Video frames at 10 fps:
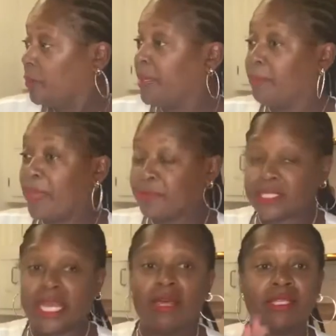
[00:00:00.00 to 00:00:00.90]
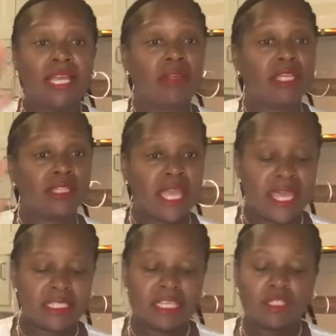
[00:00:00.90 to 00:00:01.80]
put a paper towel down, get the
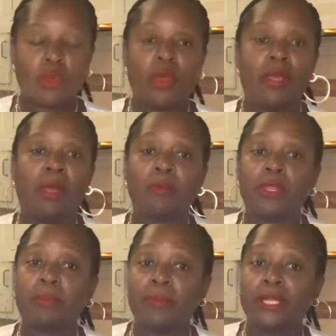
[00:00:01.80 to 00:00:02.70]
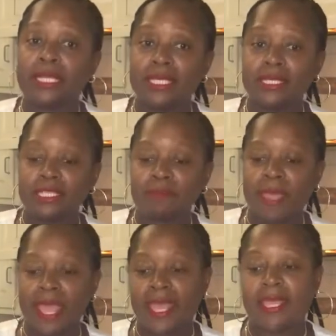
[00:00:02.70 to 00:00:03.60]
excess oil. I'm gonna put it in this
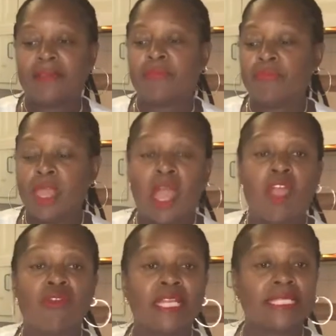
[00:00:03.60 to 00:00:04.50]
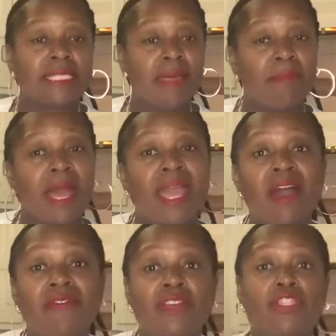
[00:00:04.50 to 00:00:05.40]
pan. I already set my
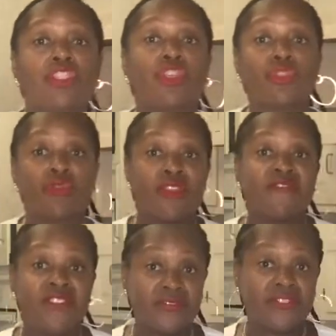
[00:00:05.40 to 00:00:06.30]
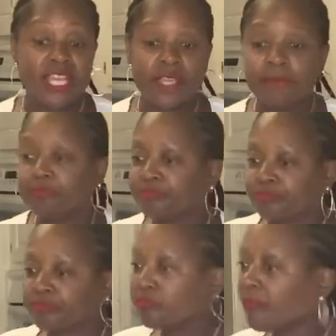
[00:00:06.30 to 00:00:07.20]
oven to 350,
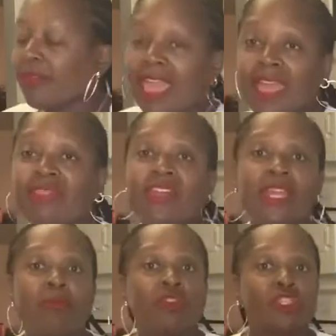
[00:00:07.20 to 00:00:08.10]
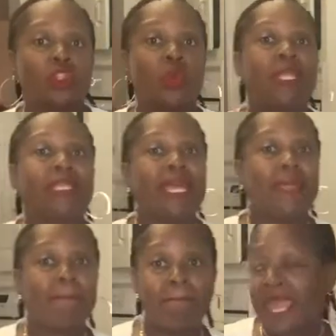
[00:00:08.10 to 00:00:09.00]
and then I'm just gonna let it